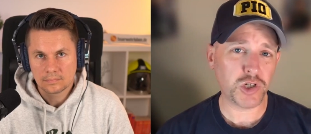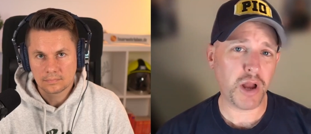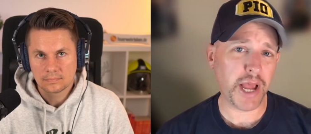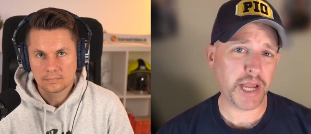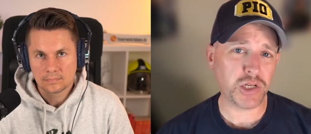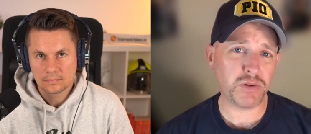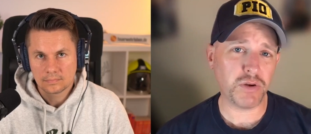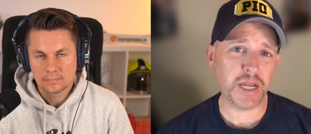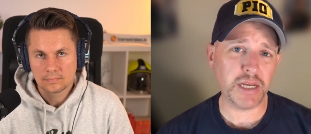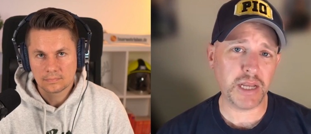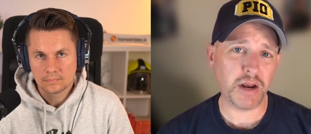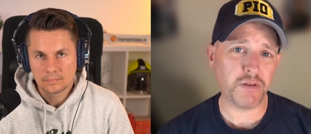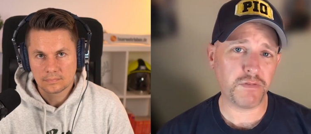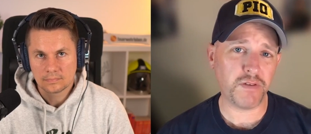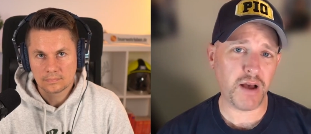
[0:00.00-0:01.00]
Speaker 1: trying to
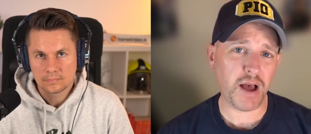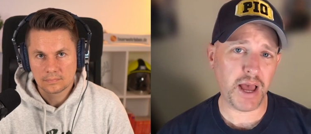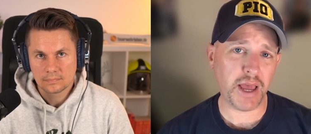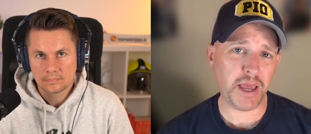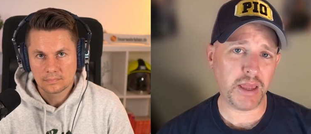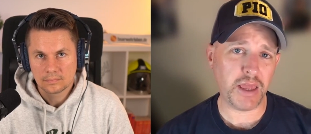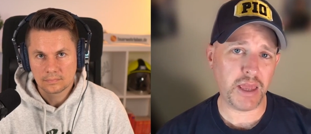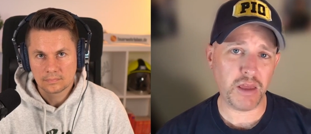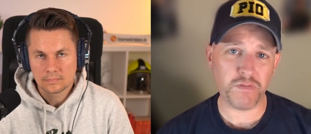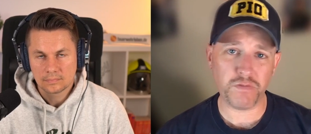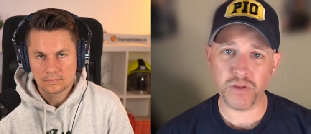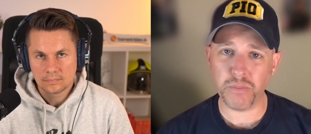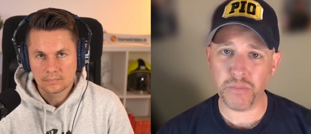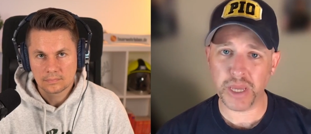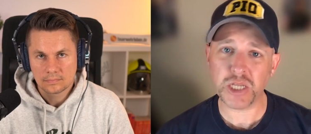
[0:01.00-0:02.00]
identify if
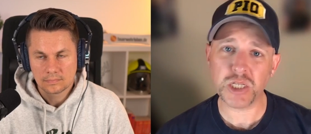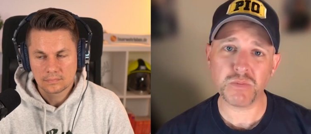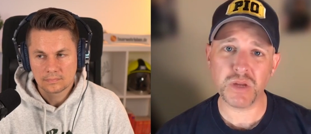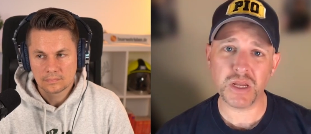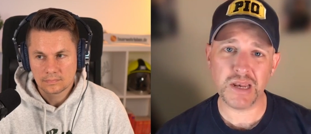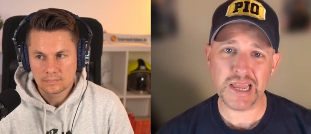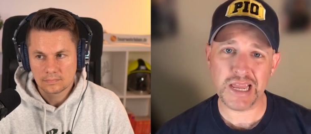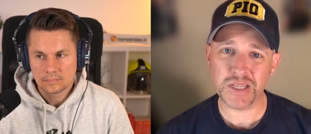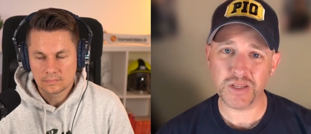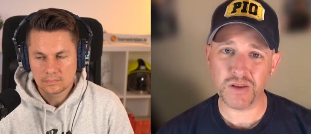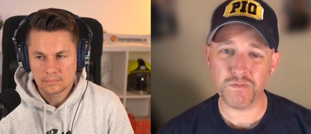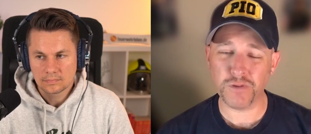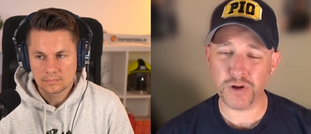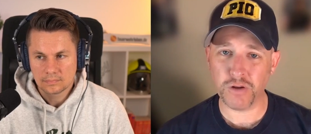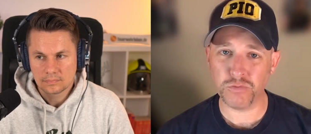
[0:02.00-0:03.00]
the basement is
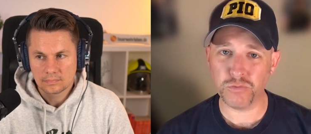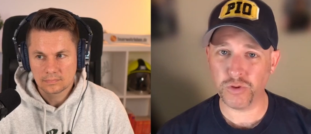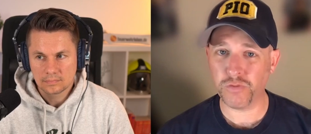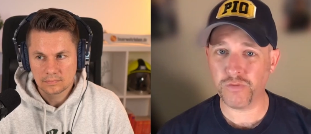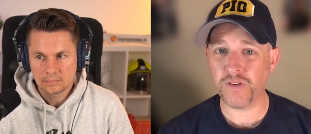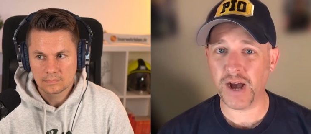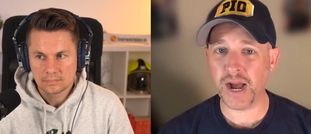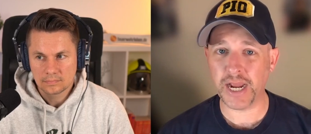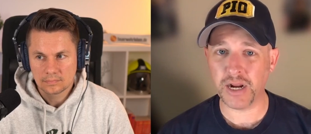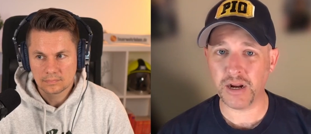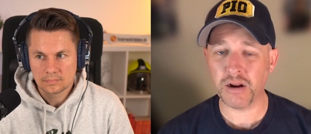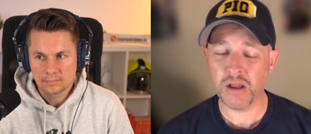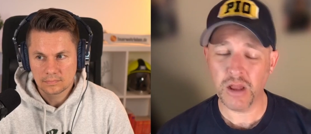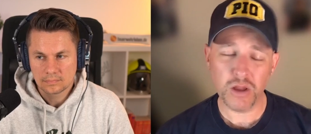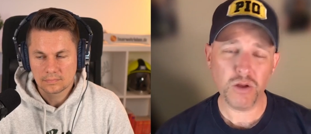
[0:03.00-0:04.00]
involved with
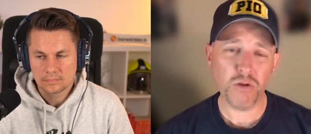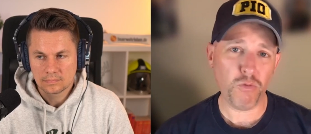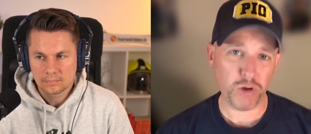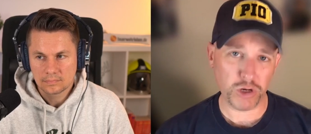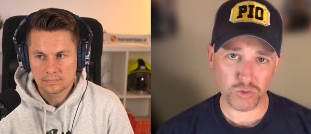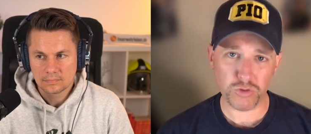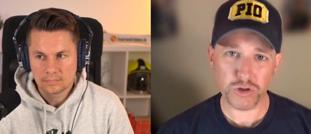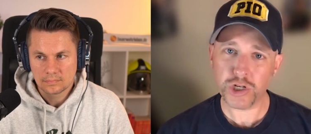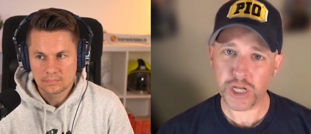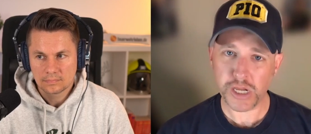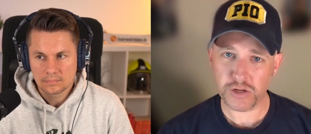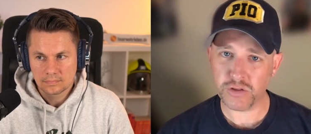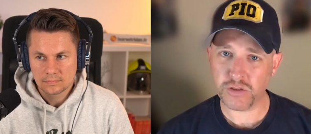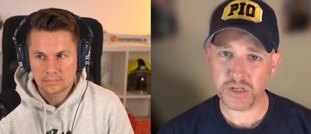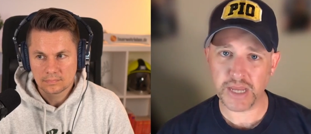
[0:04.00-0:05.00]
fire, which would
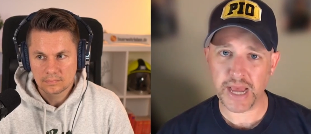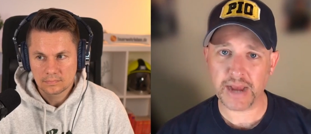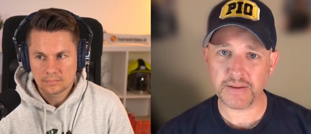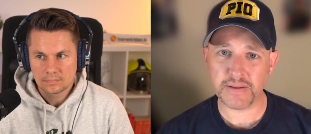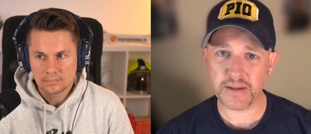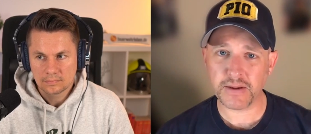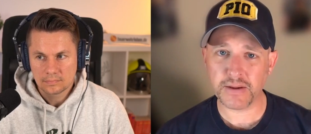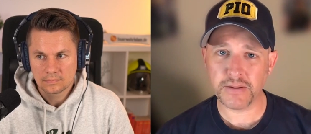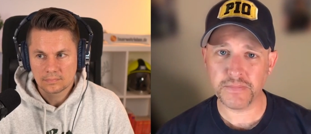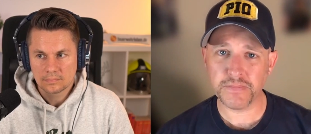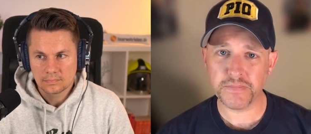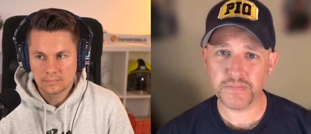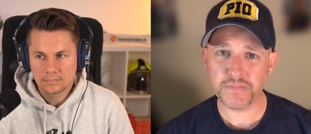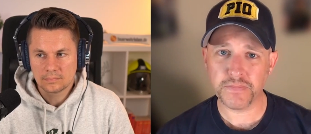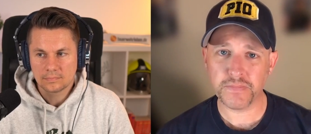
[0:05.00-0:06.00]
change the tactic.
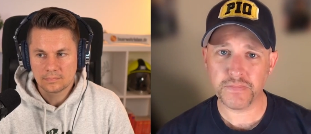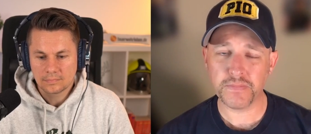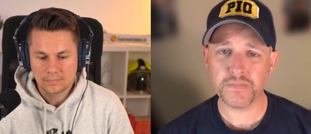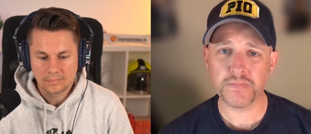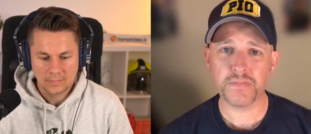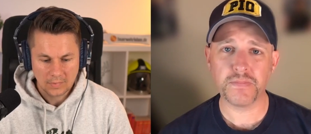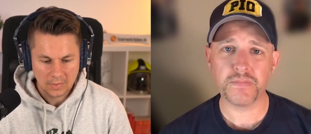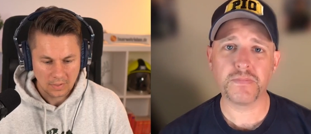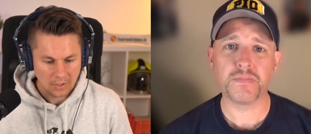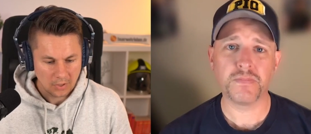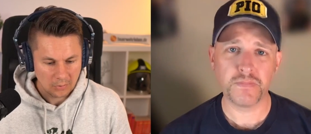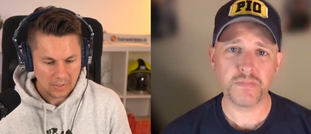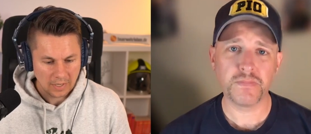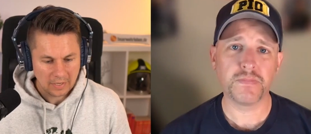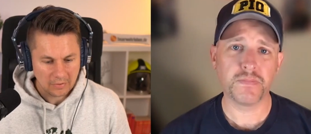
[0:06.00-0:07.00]
Speaker 2: Mm-hmm.
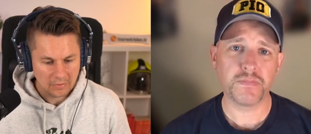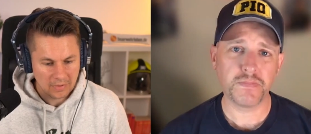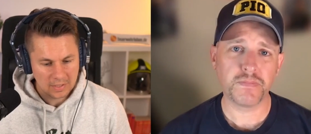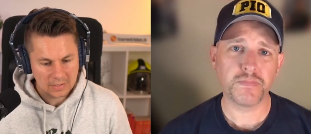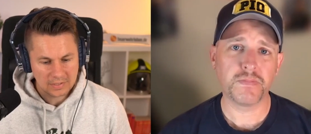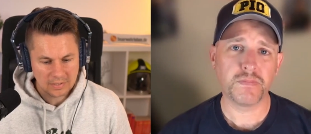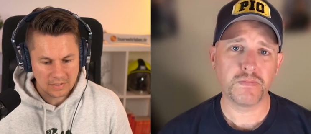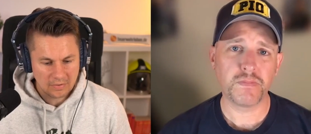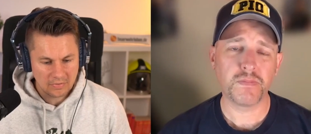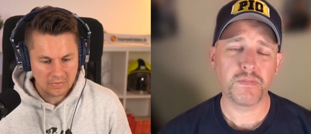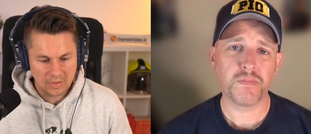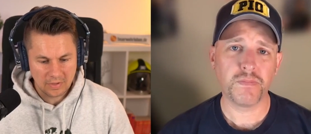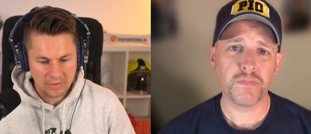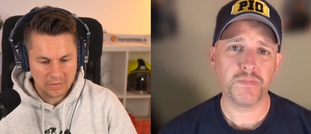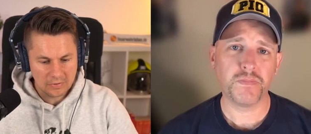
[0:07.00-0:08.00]
Okay, that's uh,
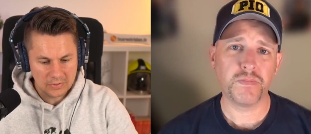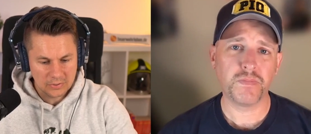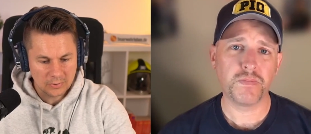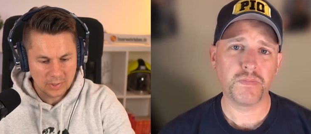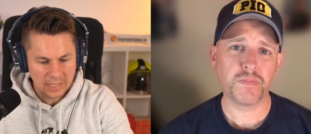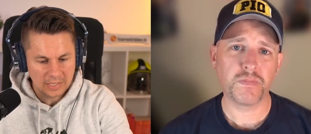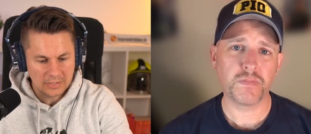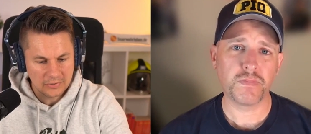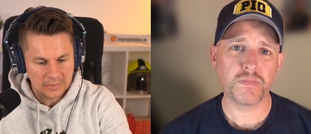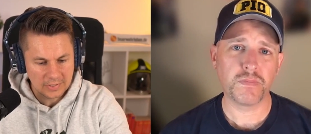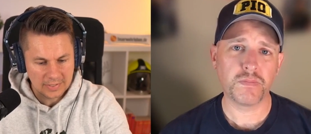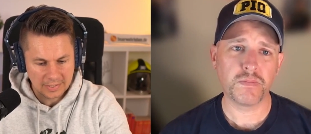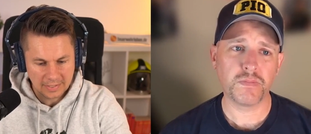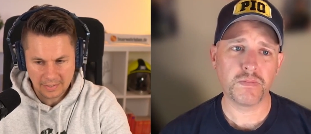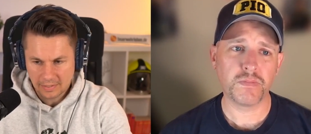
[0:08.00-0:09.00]
that sounds really
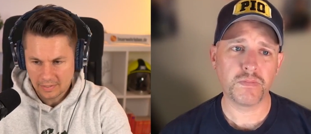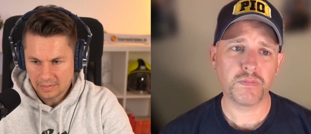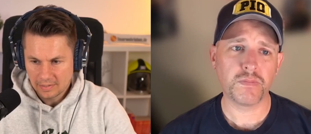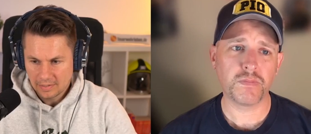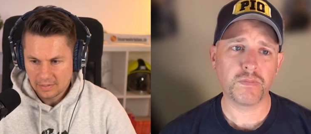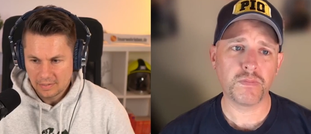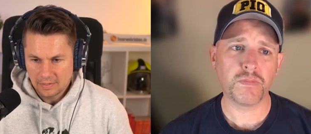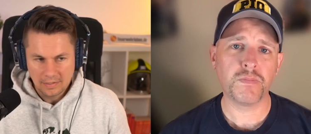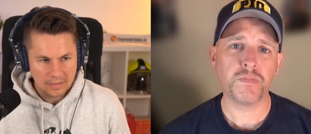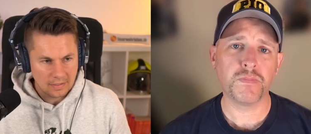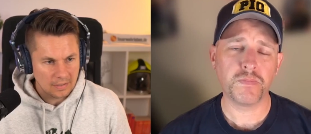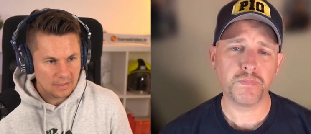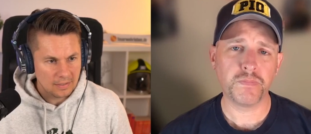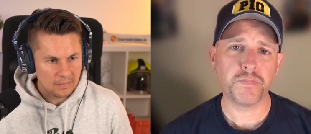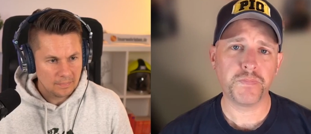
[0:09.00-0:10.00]
interesting,
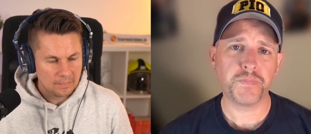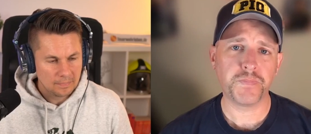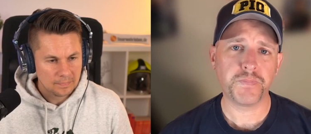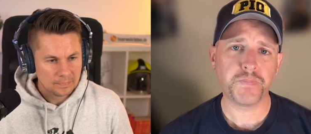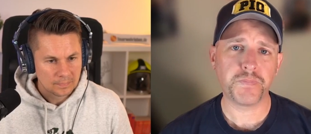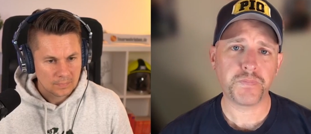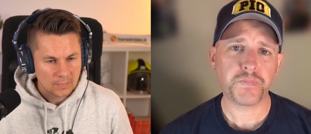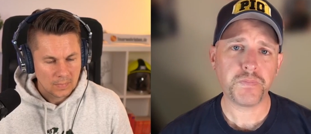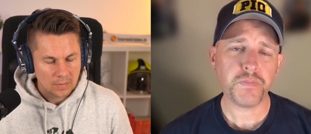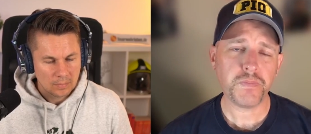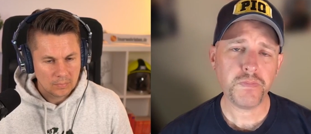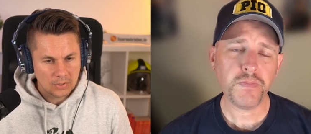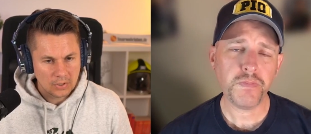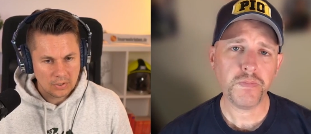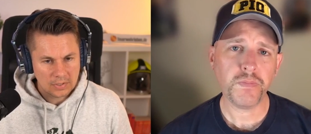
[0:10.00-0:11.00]
um,
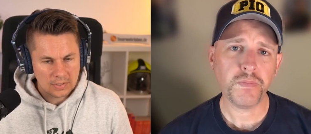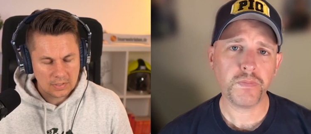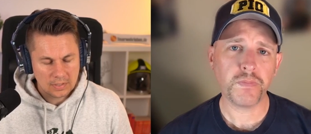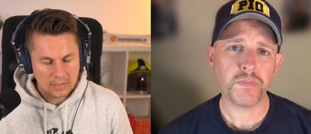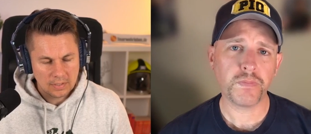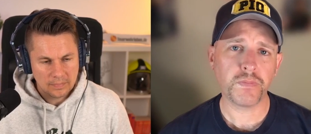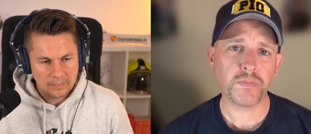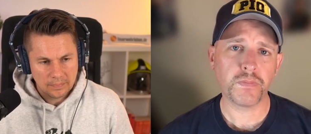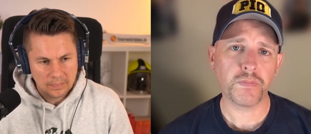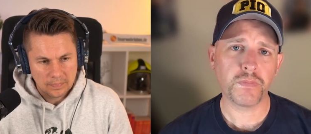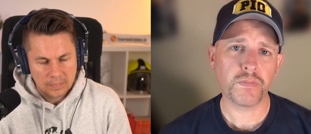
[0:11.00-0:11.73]
because um,